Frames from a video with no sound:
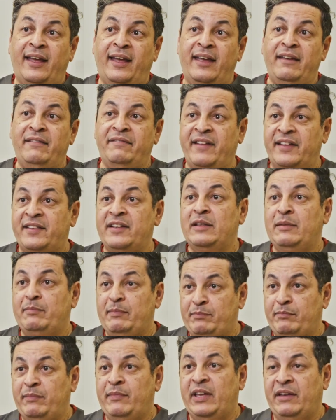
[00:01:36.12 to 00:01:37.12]
in
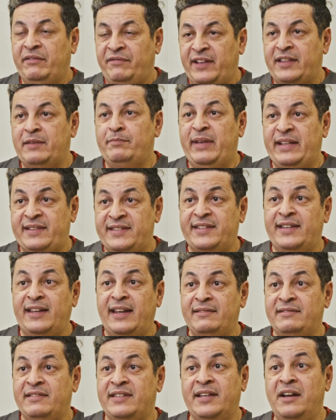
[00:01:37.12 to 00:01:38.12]
veterinary
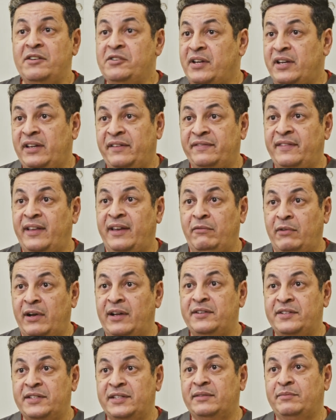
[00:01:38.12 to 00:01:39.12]
medicine and surgery if they
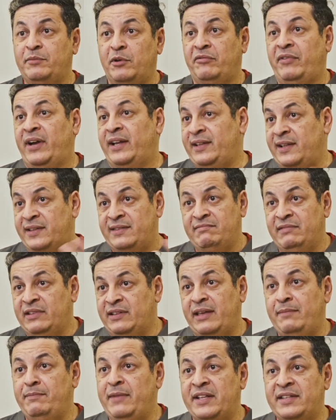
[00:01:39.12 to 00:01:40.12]
want, provided
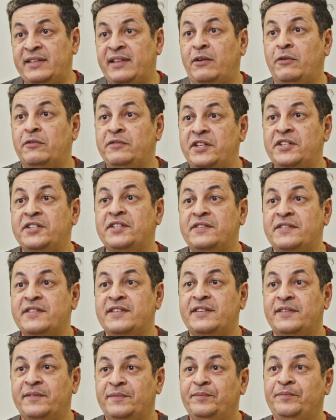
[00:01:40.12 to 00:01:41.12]
they meet the
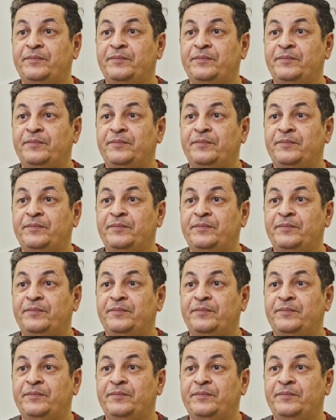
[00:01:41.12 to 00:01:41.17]
conditions.